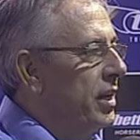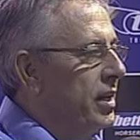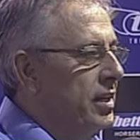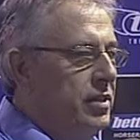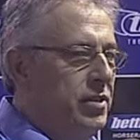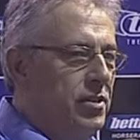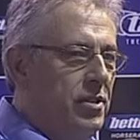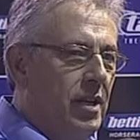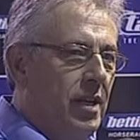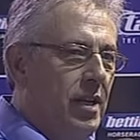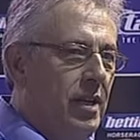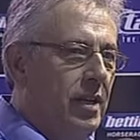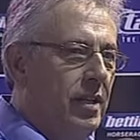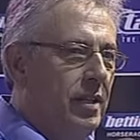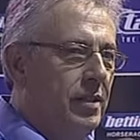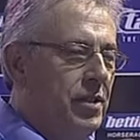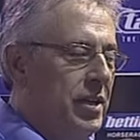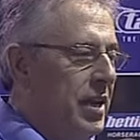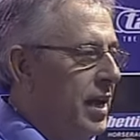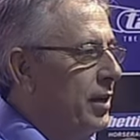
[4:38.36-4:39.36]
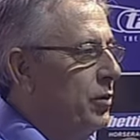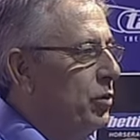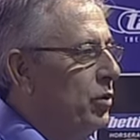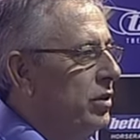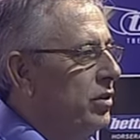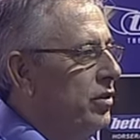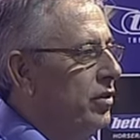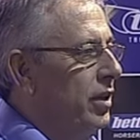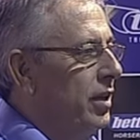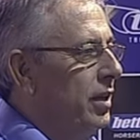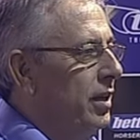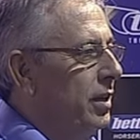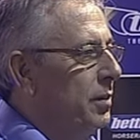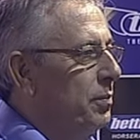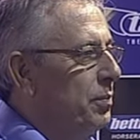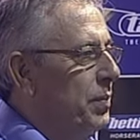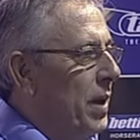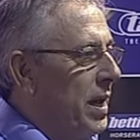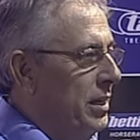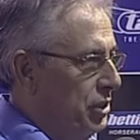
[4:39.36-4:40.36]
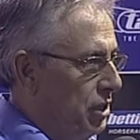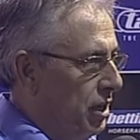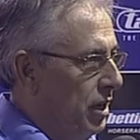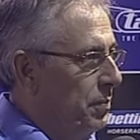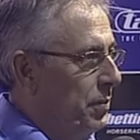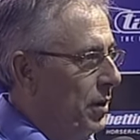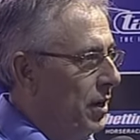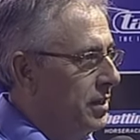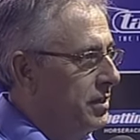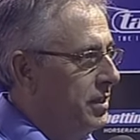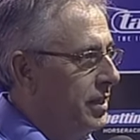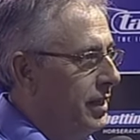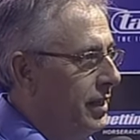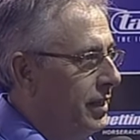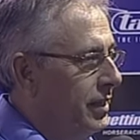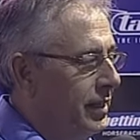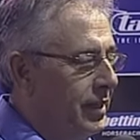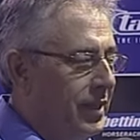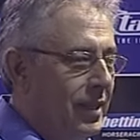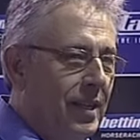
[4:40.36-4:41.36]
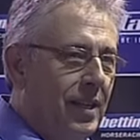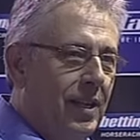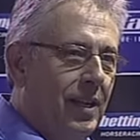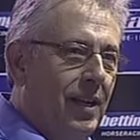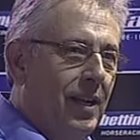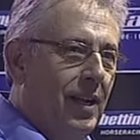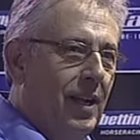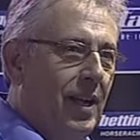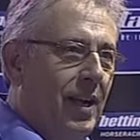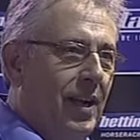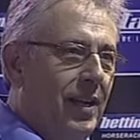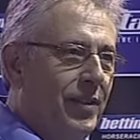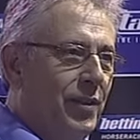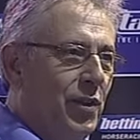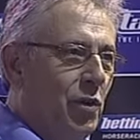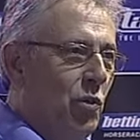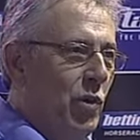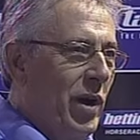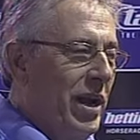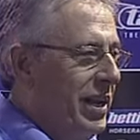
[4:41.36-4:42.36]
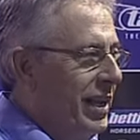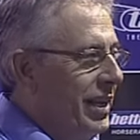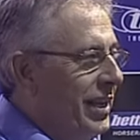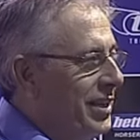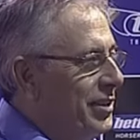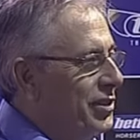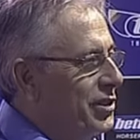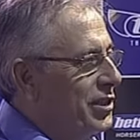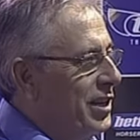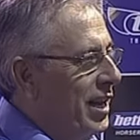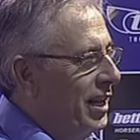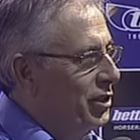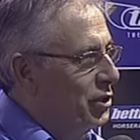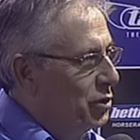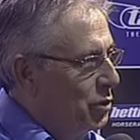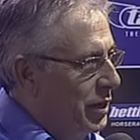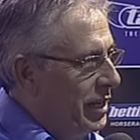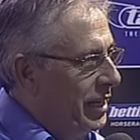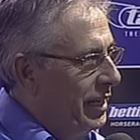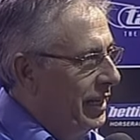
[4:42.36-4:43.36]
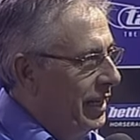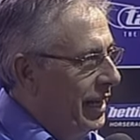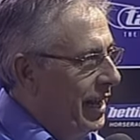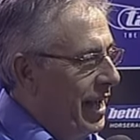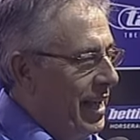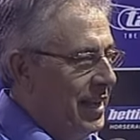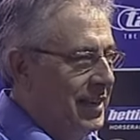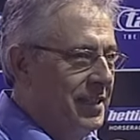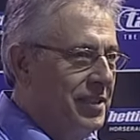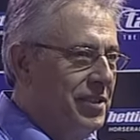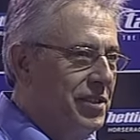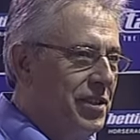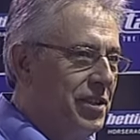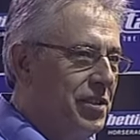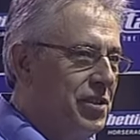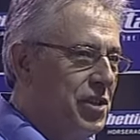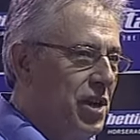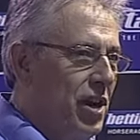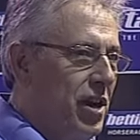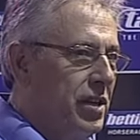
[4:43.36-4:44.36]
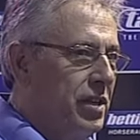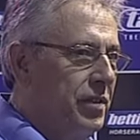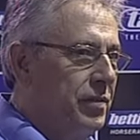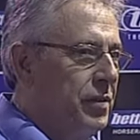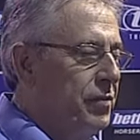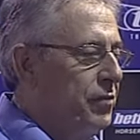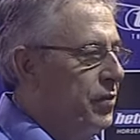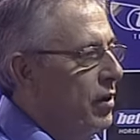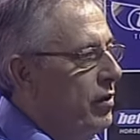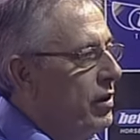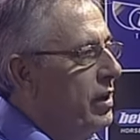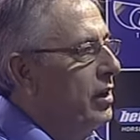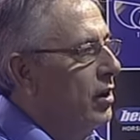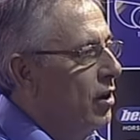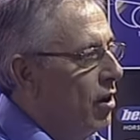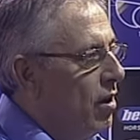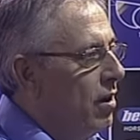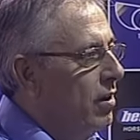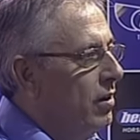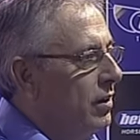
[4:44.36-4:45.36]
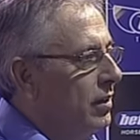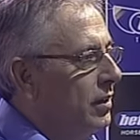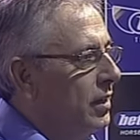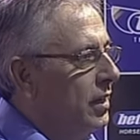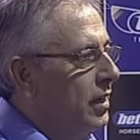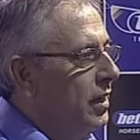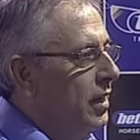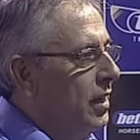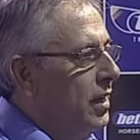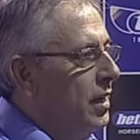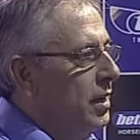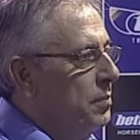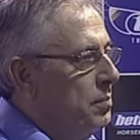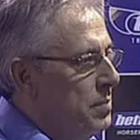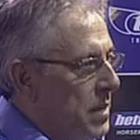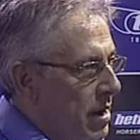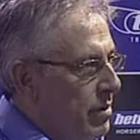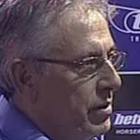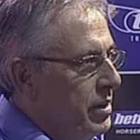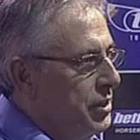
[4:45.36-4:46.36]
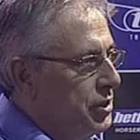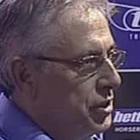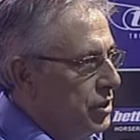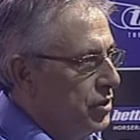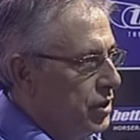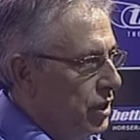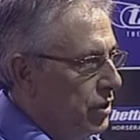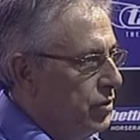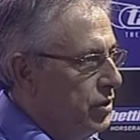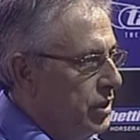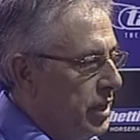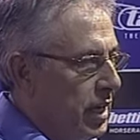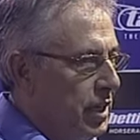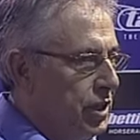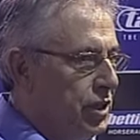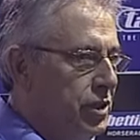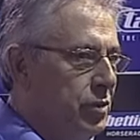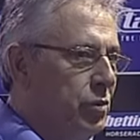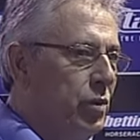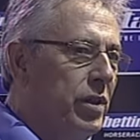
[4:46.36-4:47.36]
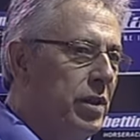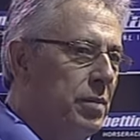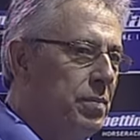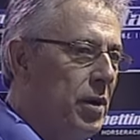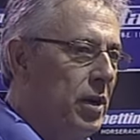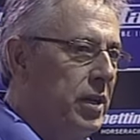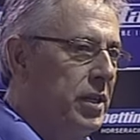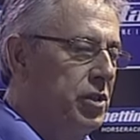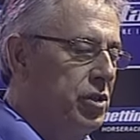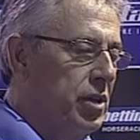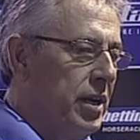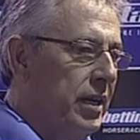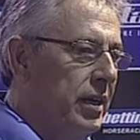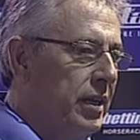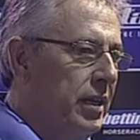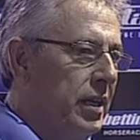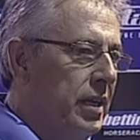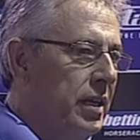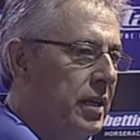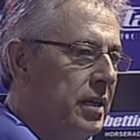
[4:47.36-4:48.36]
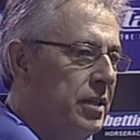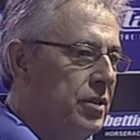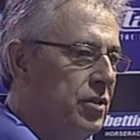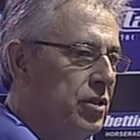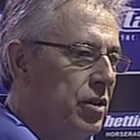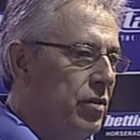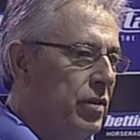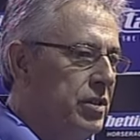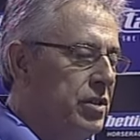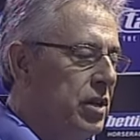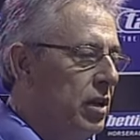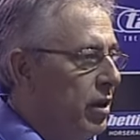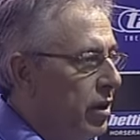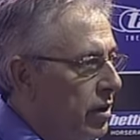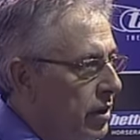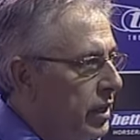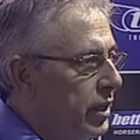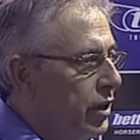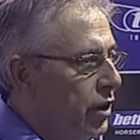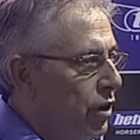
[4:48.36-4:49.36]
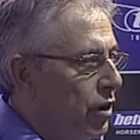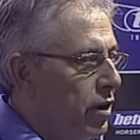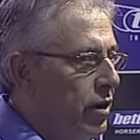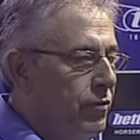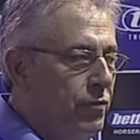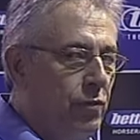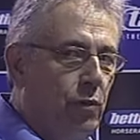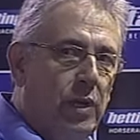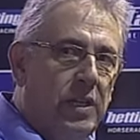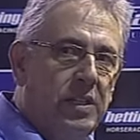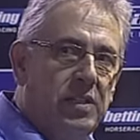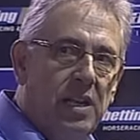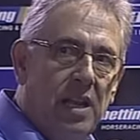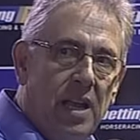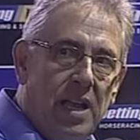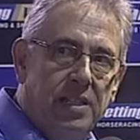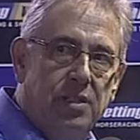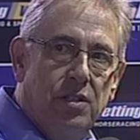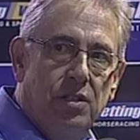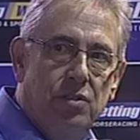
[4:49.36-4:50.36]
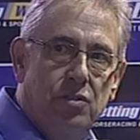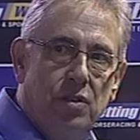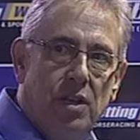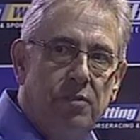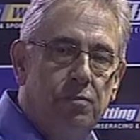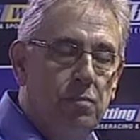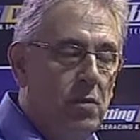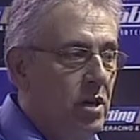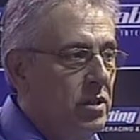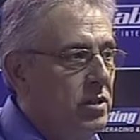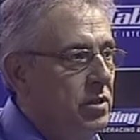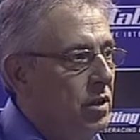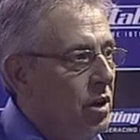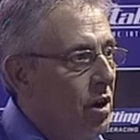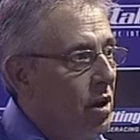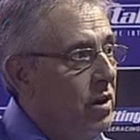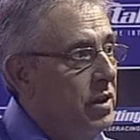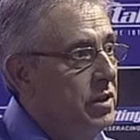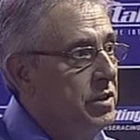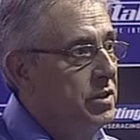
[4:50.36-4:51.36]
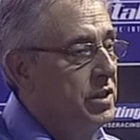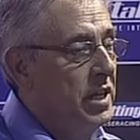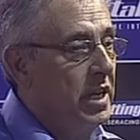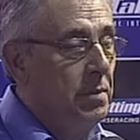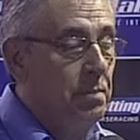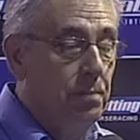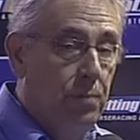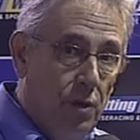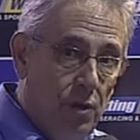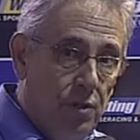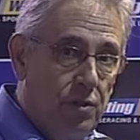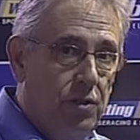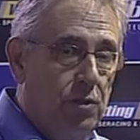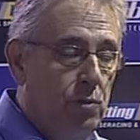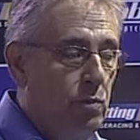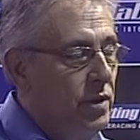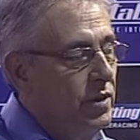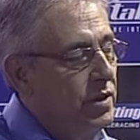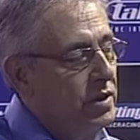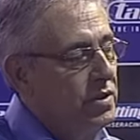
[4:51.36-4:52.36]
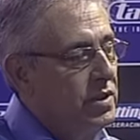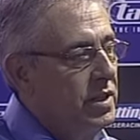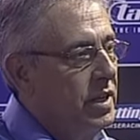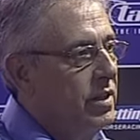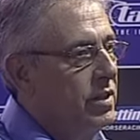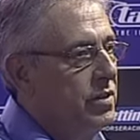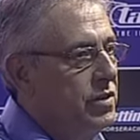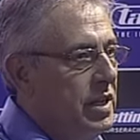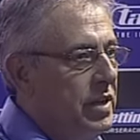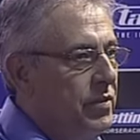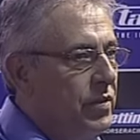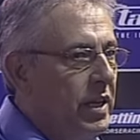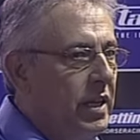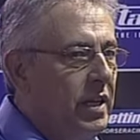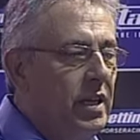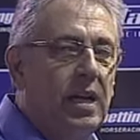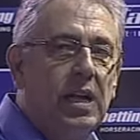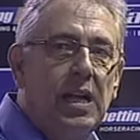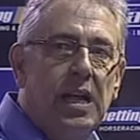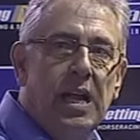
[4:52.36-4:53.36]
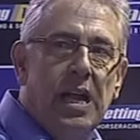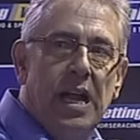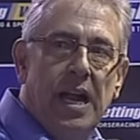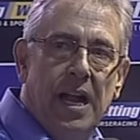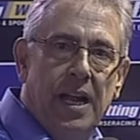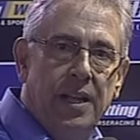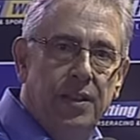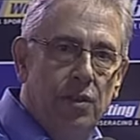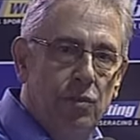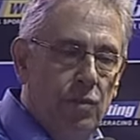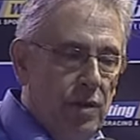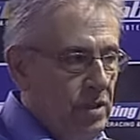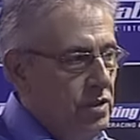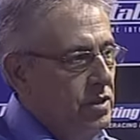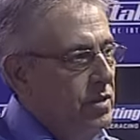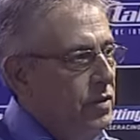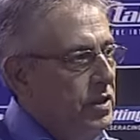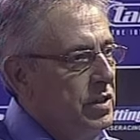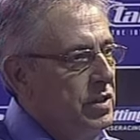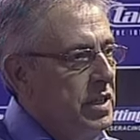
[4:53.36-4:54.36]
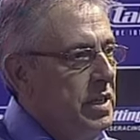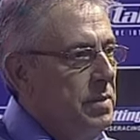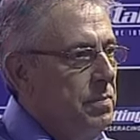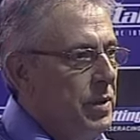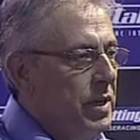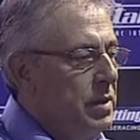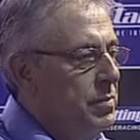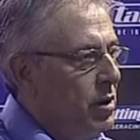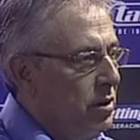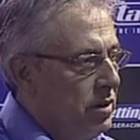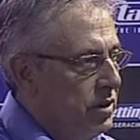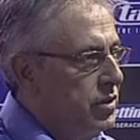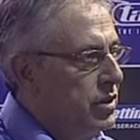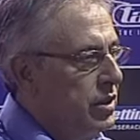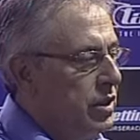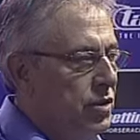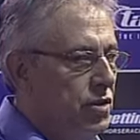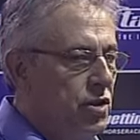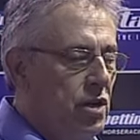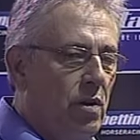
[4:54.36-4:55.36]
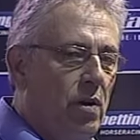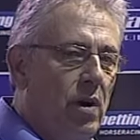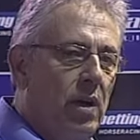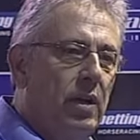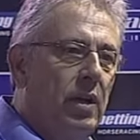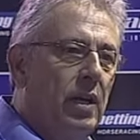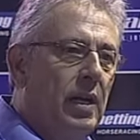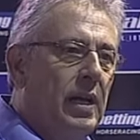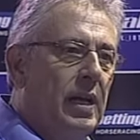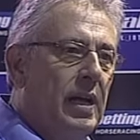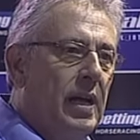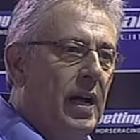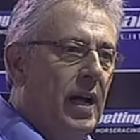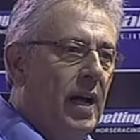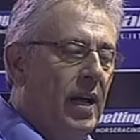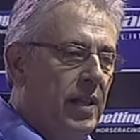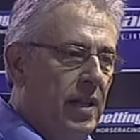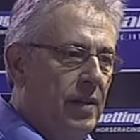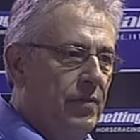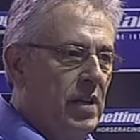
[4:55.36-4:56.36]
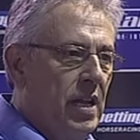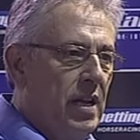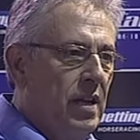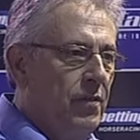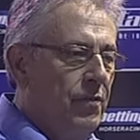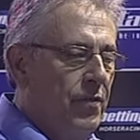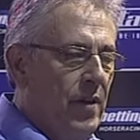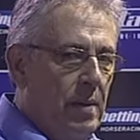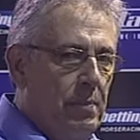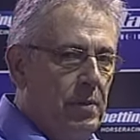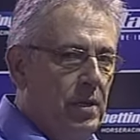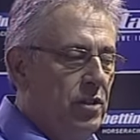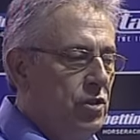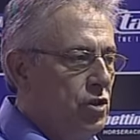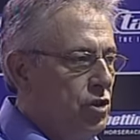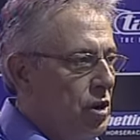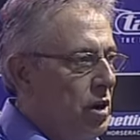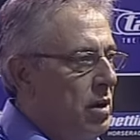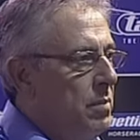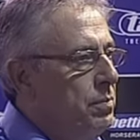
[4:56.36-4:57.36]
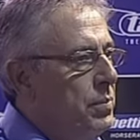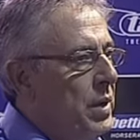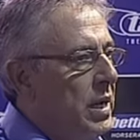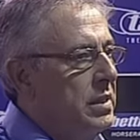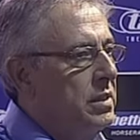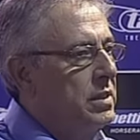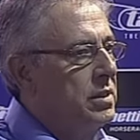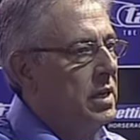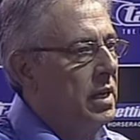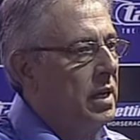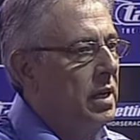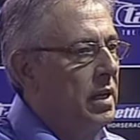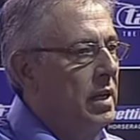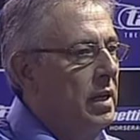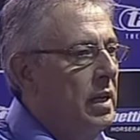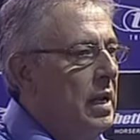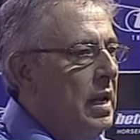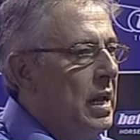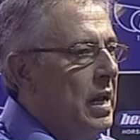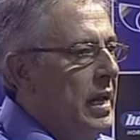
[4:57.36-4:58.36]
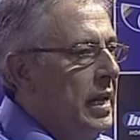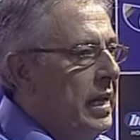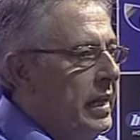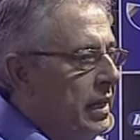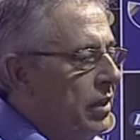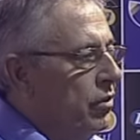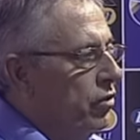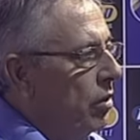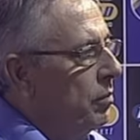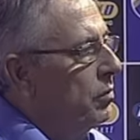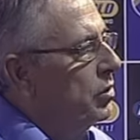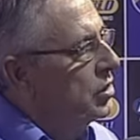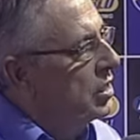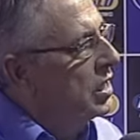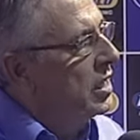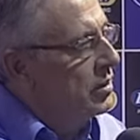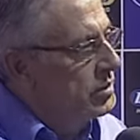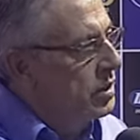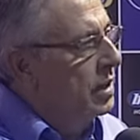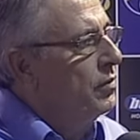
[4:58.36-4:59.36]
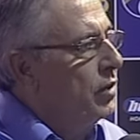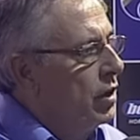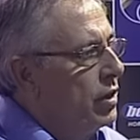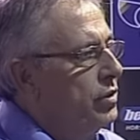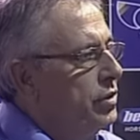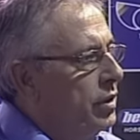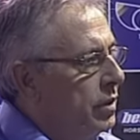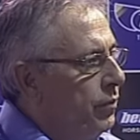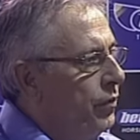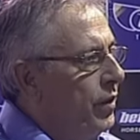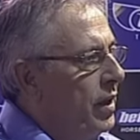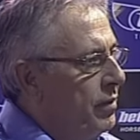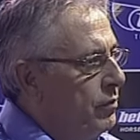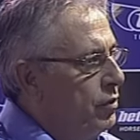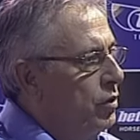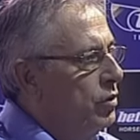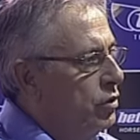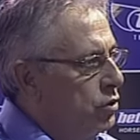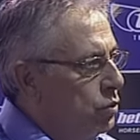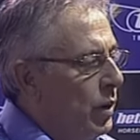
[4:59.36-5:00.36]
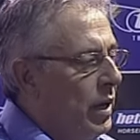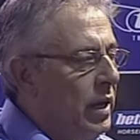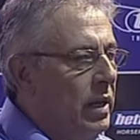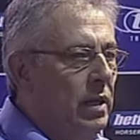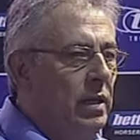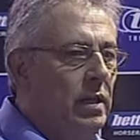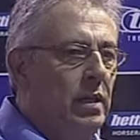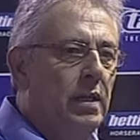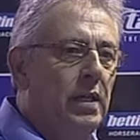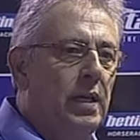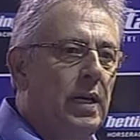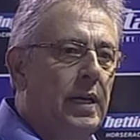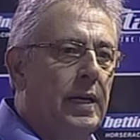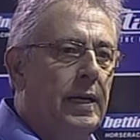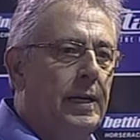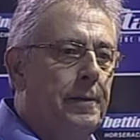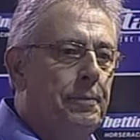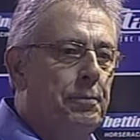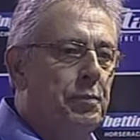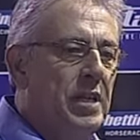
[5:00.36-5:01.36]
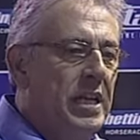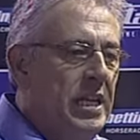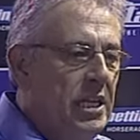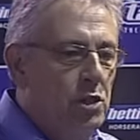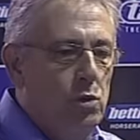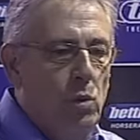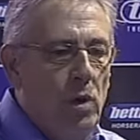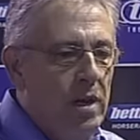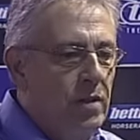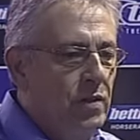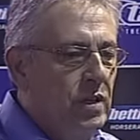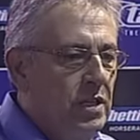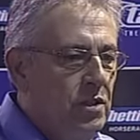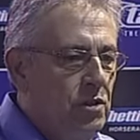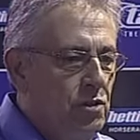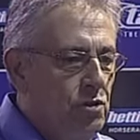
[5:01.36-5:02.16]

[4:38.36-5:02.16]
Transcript: is tonight was the bachelor party. The wedding is next week, and it's the start of a very long marriage association with the Polytrack. So it's a learning curve. We're delighted to have Martin Collins in person with us here this evening. and the rest of his team, Peter Morrison and so on. They've done a fabulous job, but it is obviously, as they've learnt at Fairview as well, each one of these